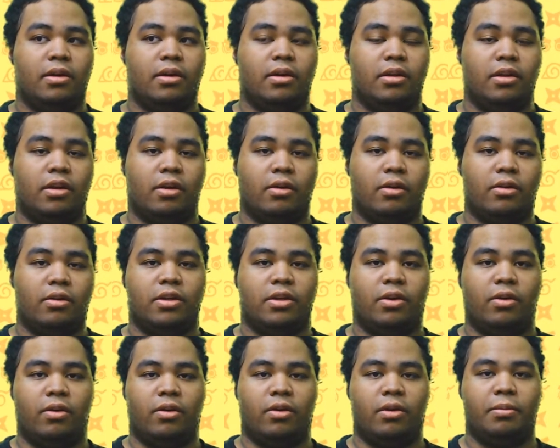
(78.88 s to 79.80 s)

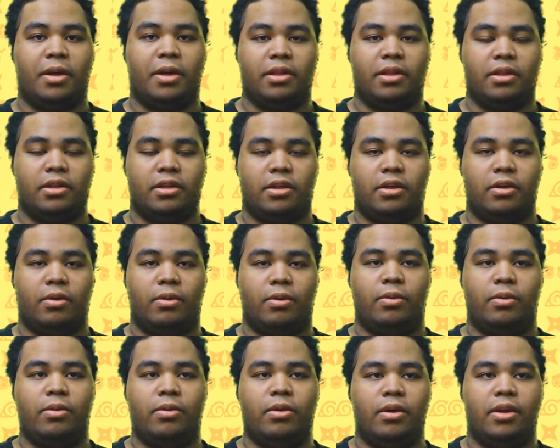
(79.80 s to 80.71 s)
Naruto are about to
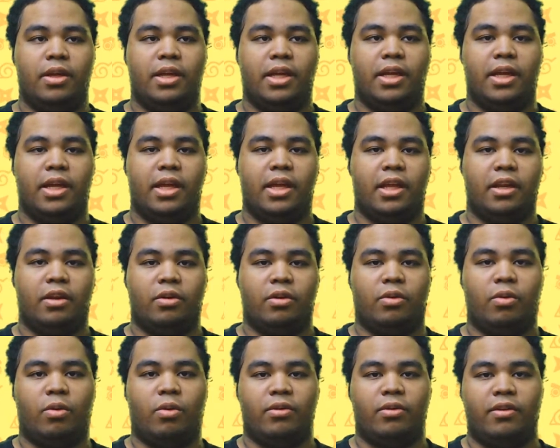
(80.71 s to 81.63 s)
go. And of
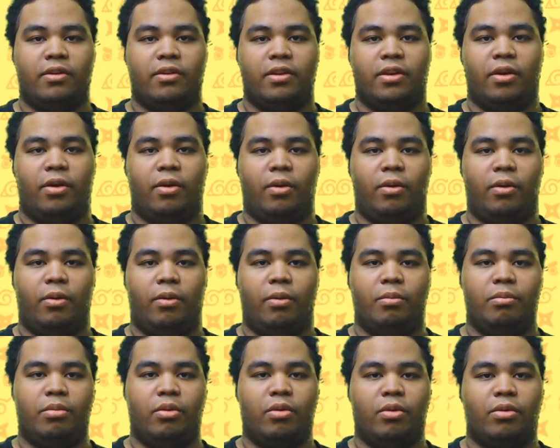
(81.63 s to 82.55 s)
course,
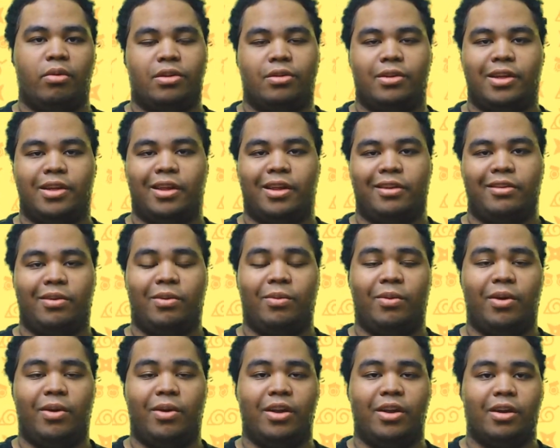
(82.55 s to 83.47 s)
Boruto
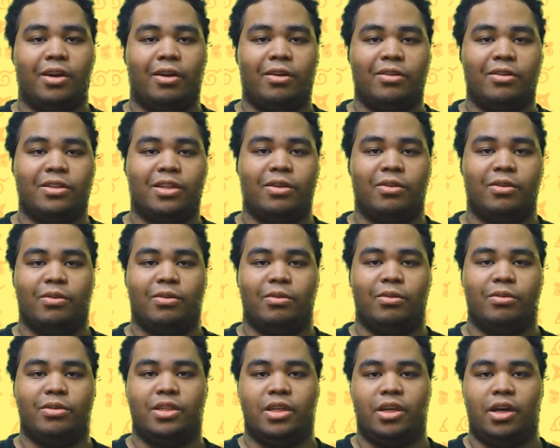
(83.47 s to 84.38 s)
doesn't want
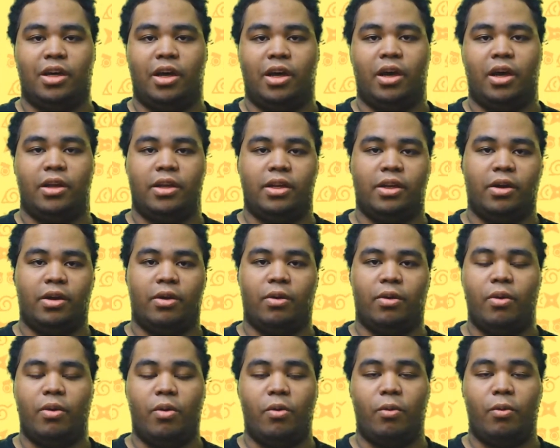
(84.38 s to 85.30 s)
Naruto to,
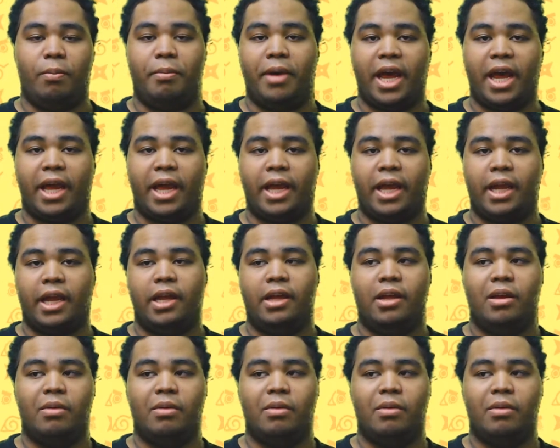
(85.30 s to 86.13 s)
hold back.